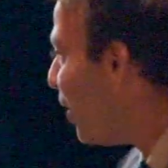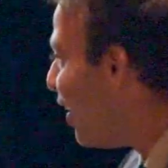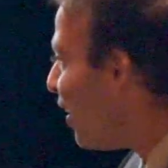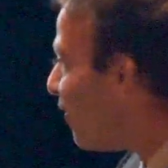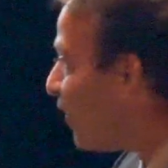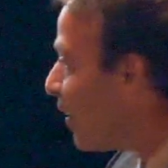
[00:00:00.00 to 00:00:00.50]
we
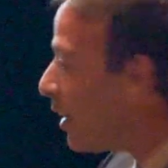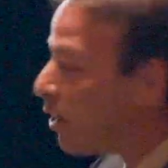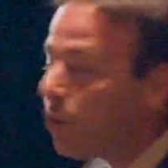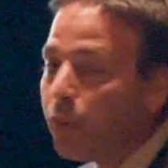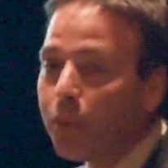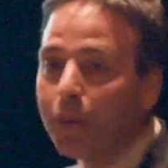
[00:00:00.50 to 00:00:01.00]
have these
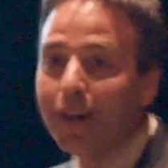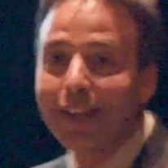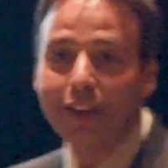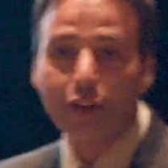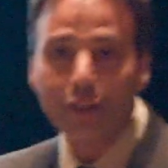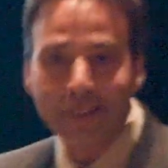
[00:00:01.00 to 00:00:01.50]

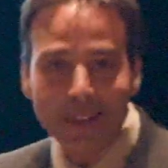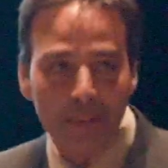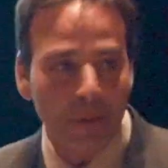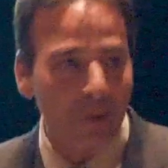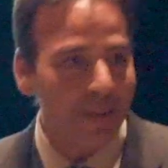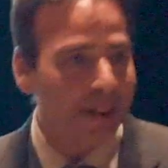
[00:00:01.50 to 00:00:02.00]
great stress
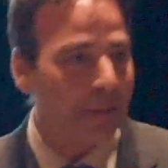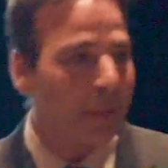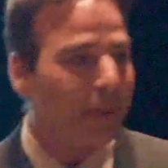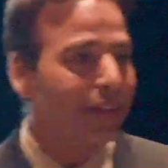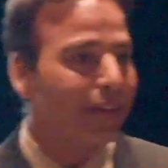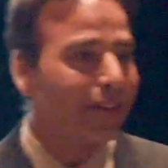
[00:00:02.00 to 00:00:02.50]
balls up
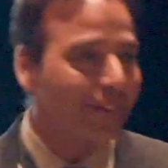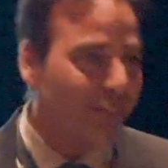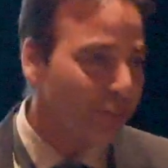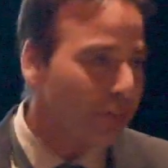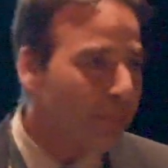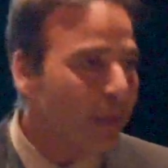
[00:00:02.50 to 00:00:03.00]
here as
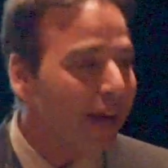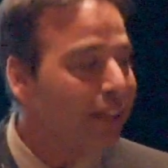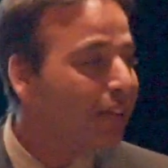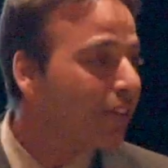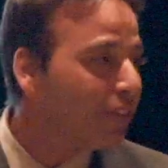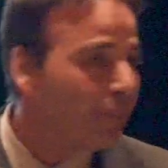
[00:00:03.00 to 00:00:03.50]
a
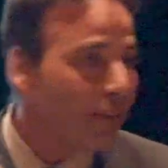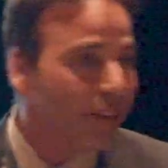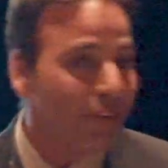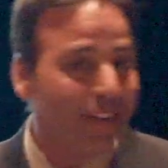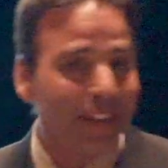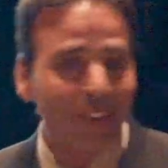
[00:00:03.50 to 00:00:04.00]
reminder of what
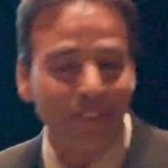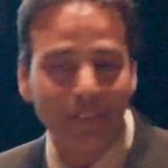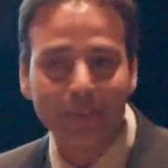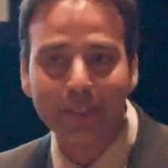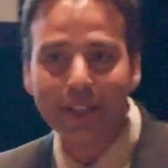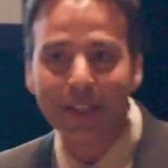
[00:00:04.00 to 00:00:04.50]
you'll get
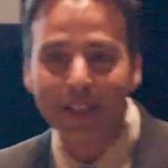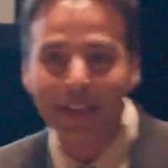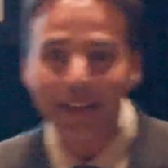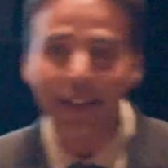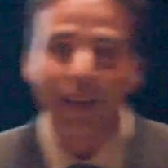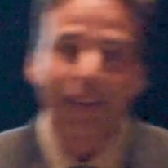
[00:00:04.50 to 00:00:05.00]
from
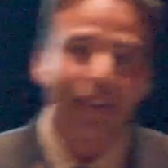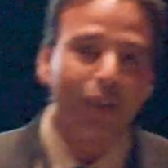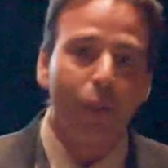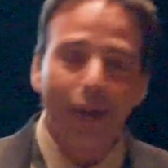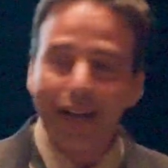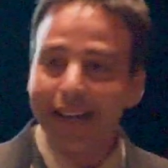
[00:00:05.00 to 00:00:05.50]
today.
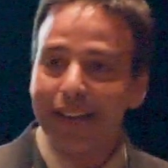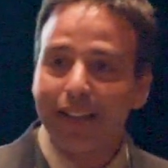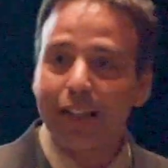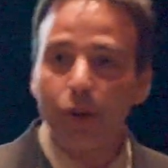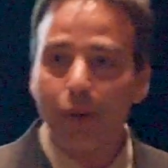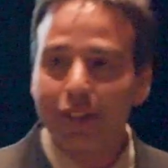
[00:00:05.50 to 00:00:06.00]
So when I
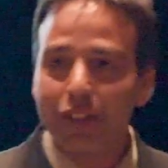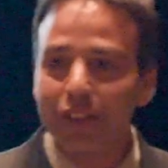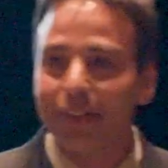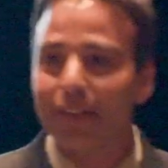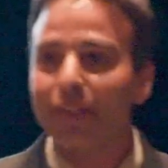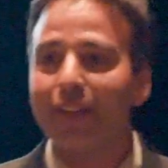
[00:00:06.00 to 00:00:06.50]
ask
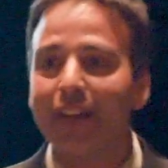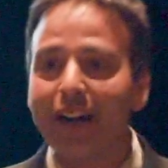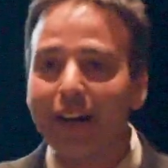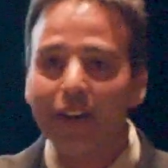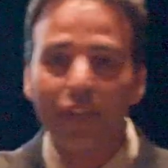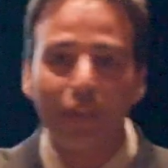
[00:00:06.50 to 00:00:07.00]
questions or
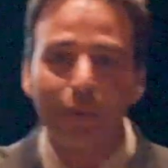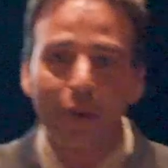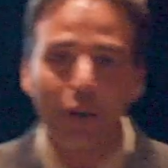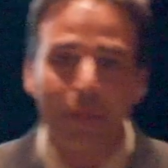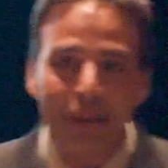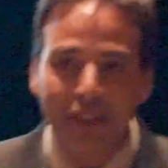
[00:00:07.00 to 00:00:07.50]
that, I'll
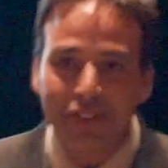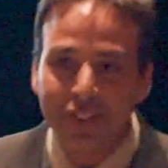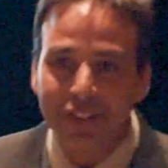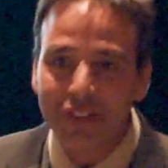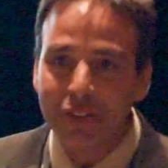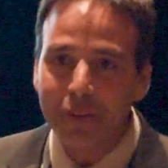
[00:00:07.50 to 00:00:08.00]
throw them out
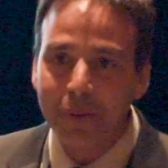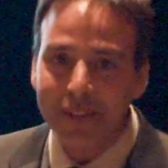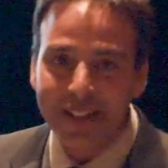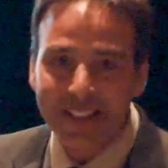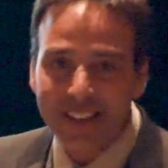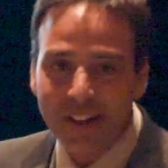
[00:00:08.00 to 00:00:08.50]
to you. We'll
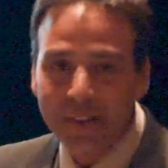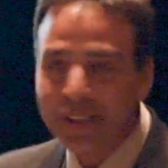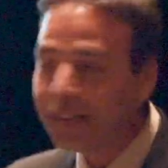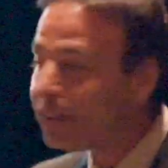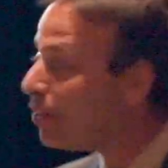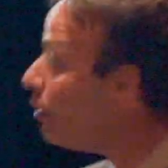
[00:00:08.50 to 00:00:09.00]
see how I
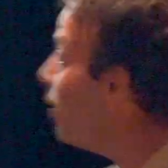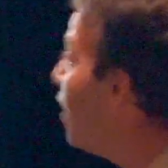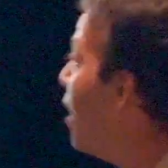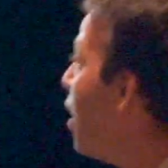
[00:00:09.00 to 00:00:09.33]
do.